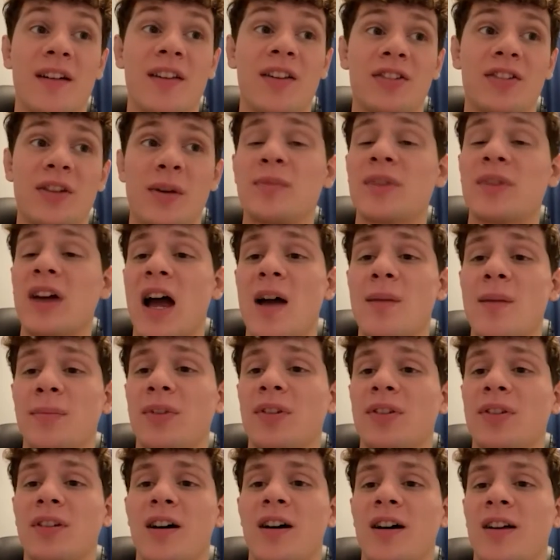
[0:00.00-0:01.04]

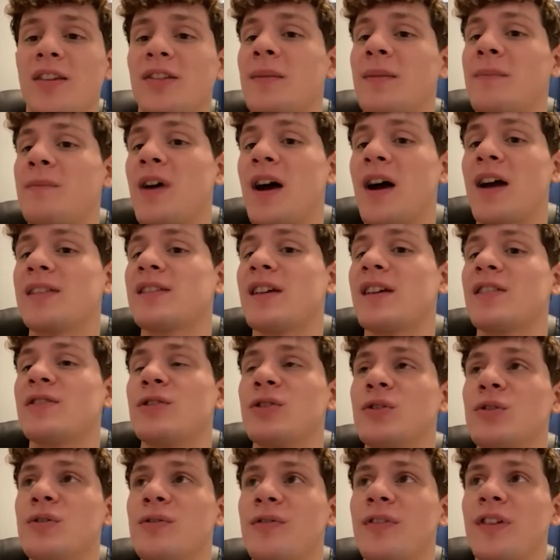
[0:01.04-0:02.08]
Sometimes uh, some fights I
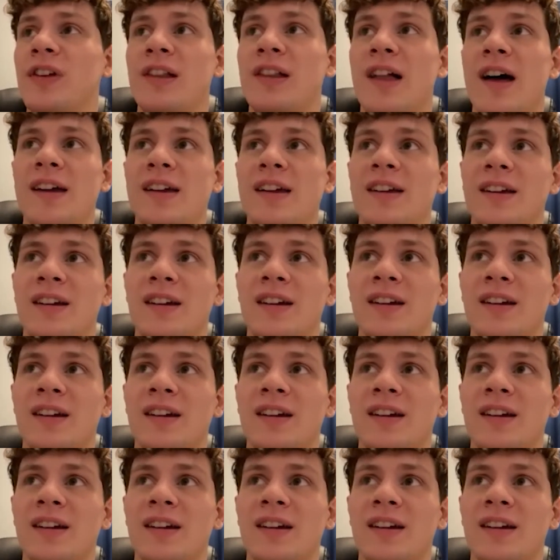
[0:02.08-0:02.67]
do feel like,